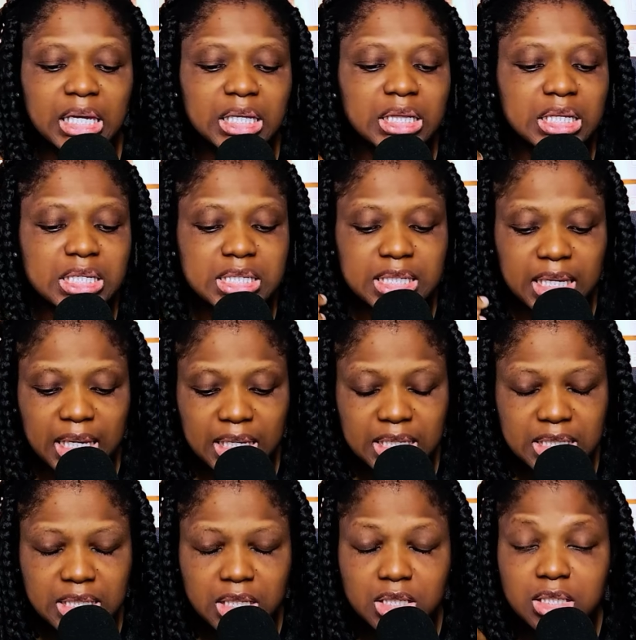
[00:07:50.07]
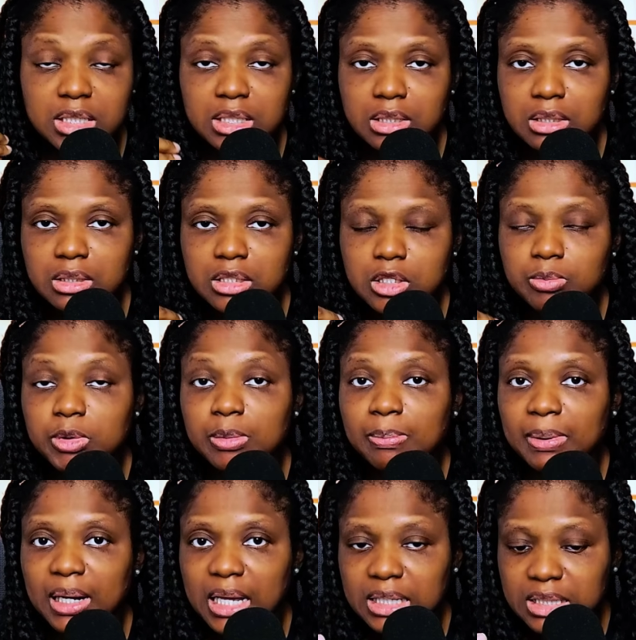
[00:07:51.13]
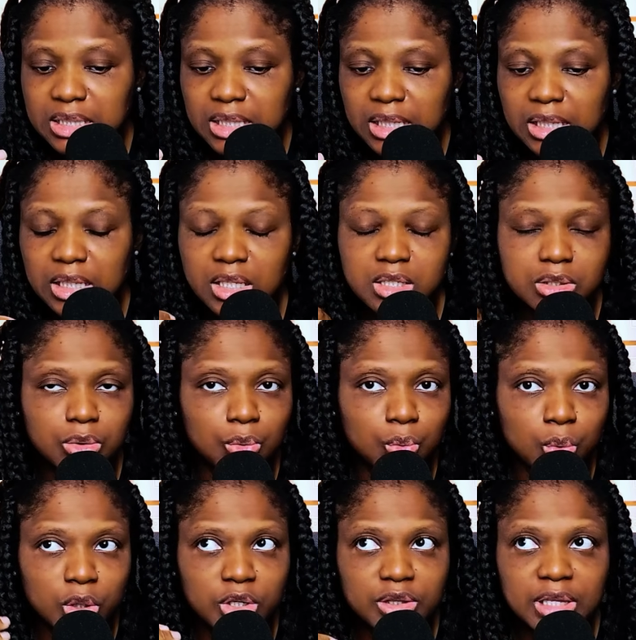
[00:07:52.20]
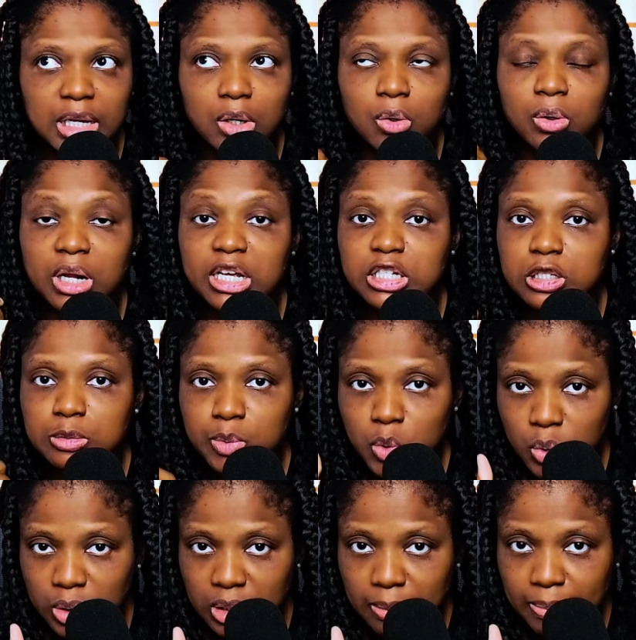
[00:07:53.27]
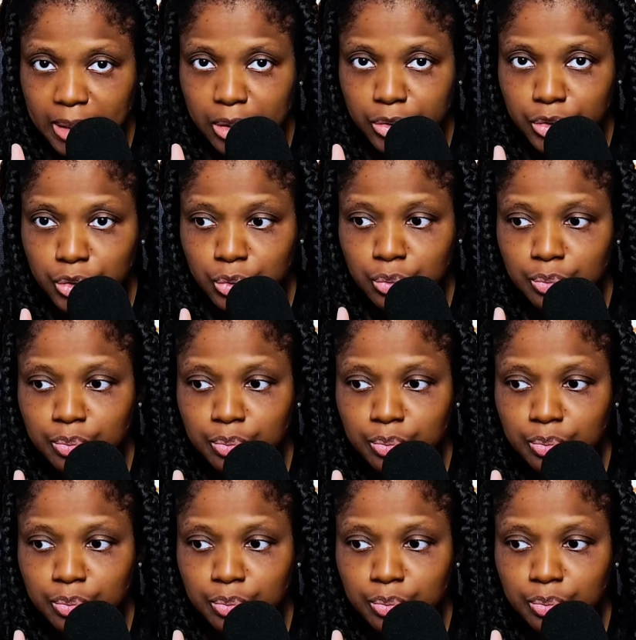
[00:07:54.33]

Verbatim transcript: In this case, the seed to be planted is the word that God has spoken about you,